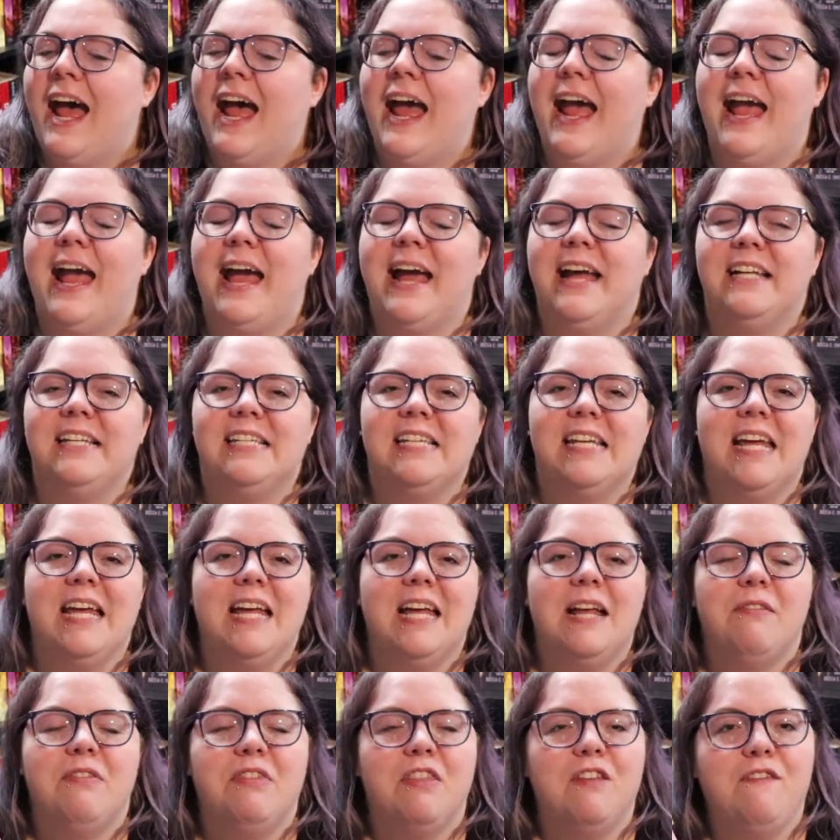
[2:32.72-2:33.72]
And
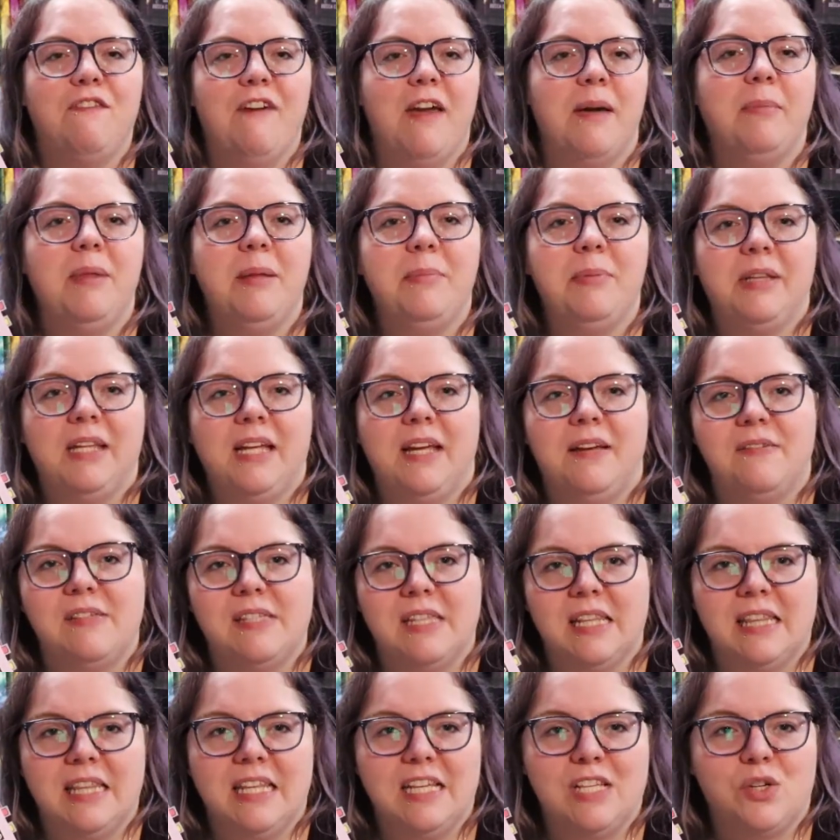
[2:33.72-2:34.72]
the family believes
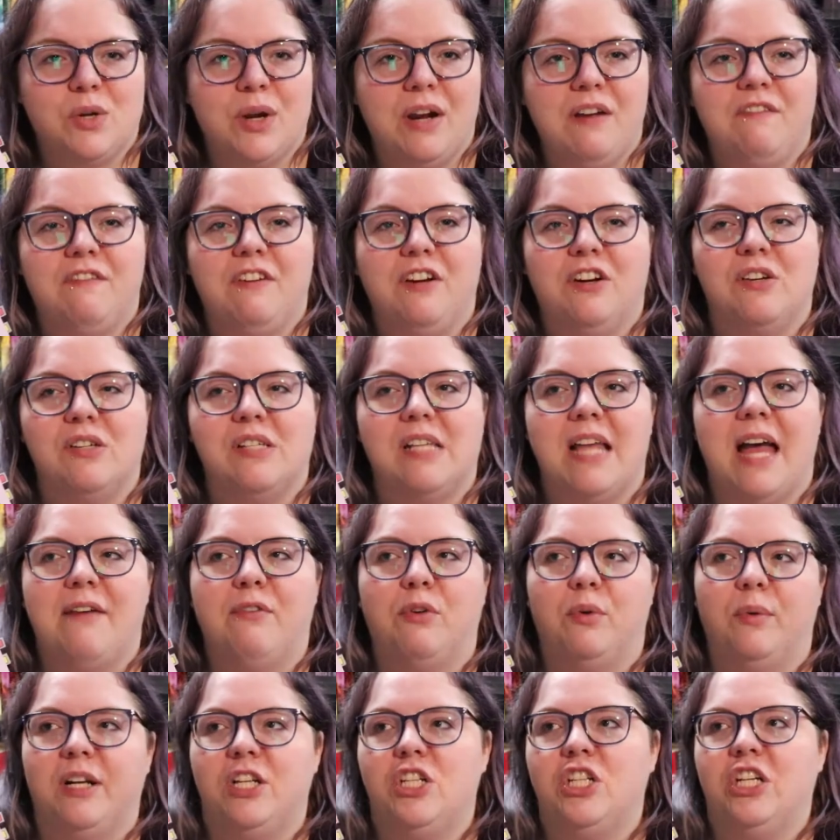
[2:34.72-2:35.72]
that these great fears have
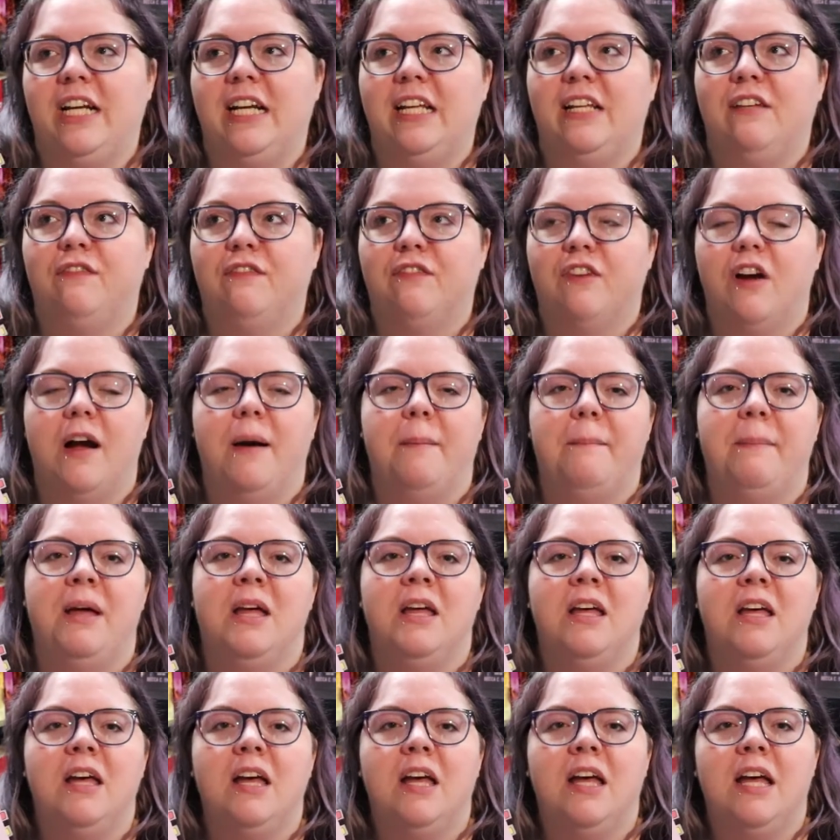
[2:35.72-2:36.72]
originated from
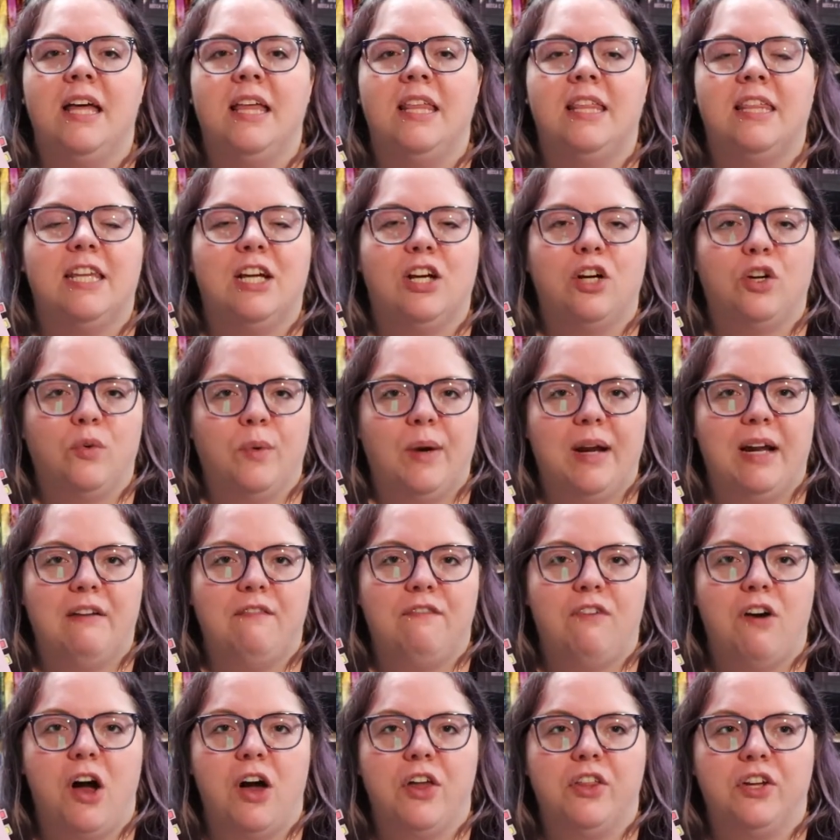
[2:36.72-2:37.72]
their
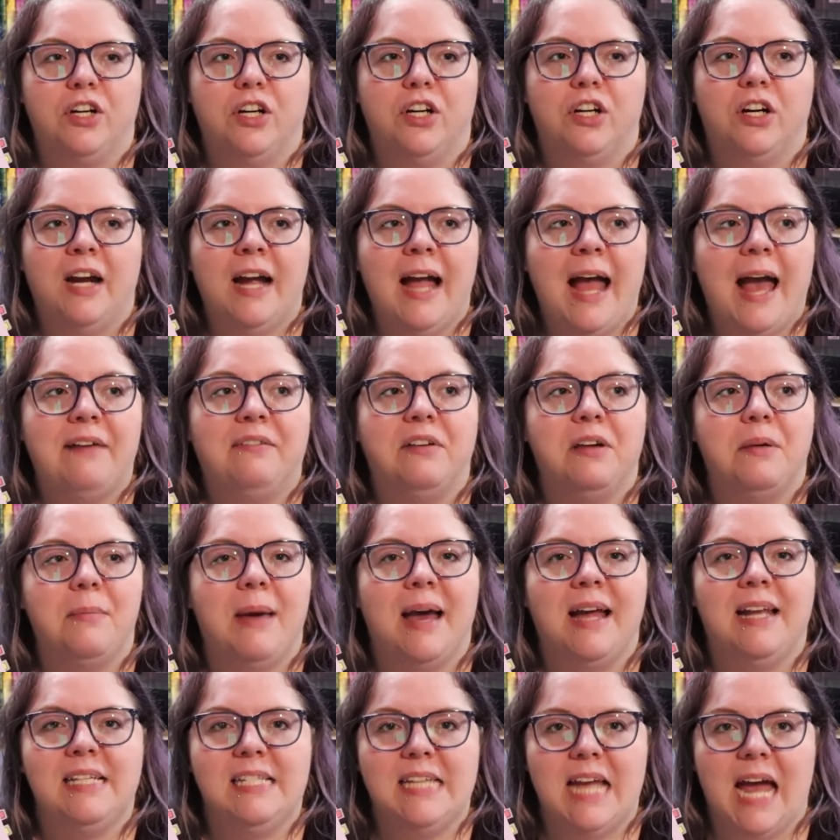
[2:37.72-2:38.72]
grandfather having
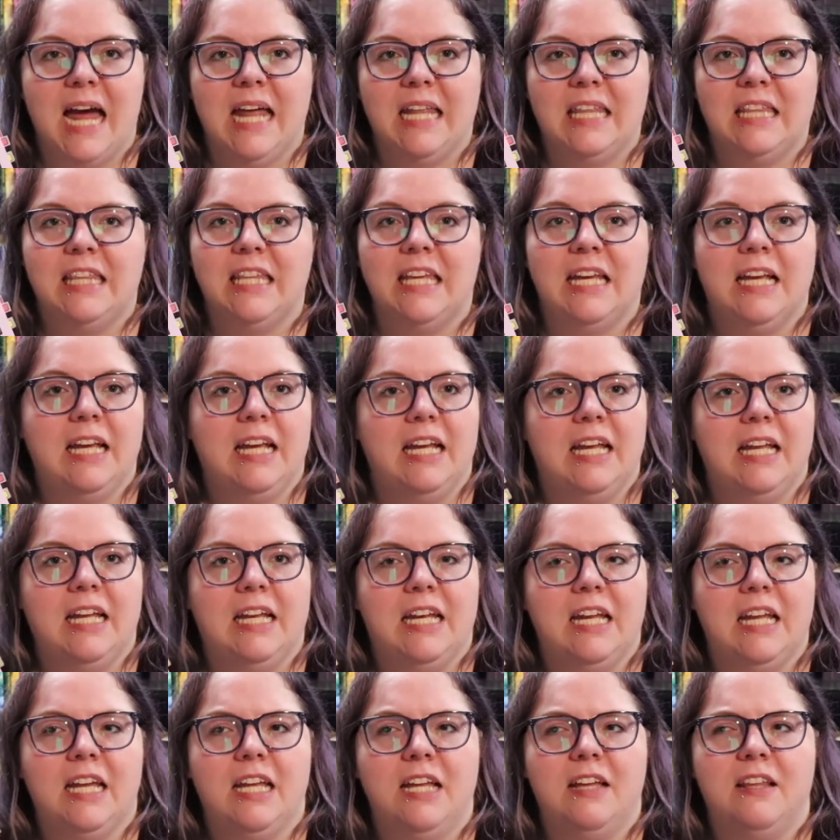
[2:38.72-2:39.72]
met death
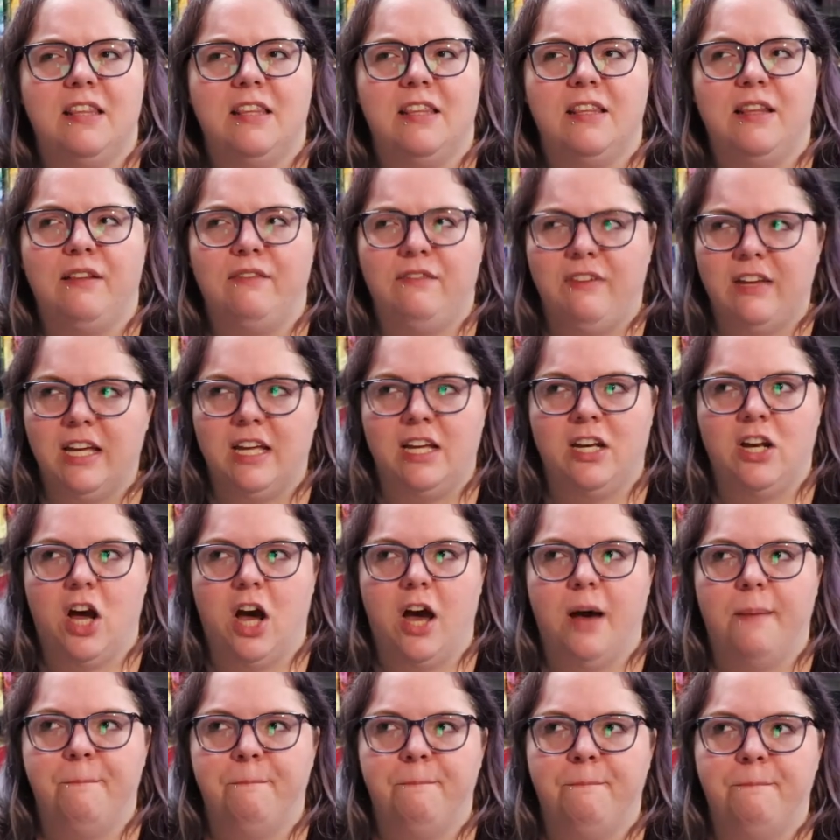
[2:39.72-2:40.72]
in
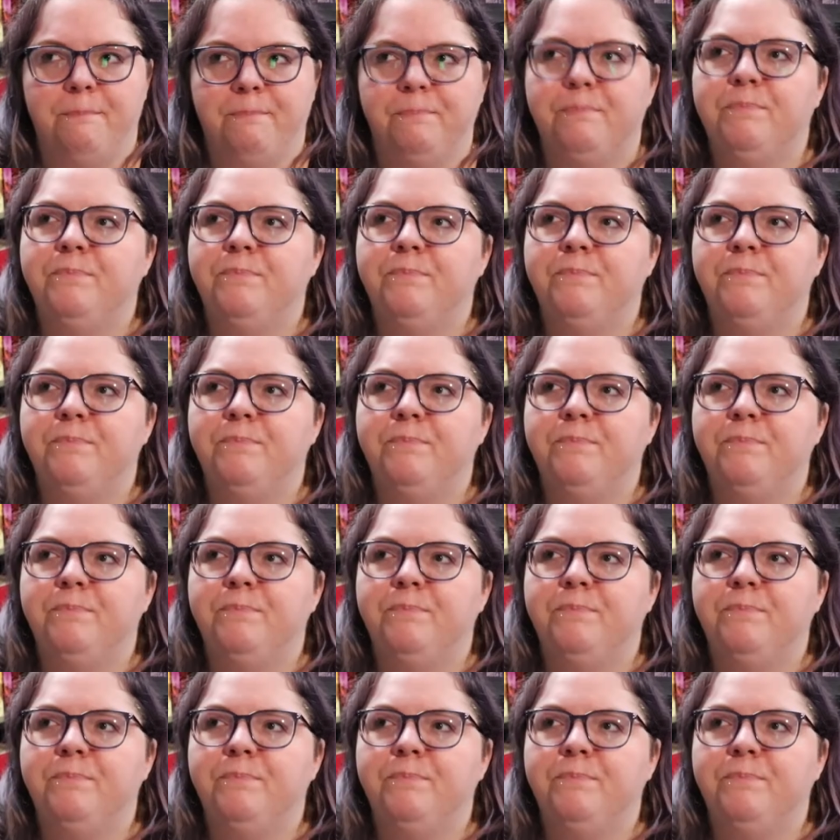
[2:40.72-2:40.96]
Vietnam.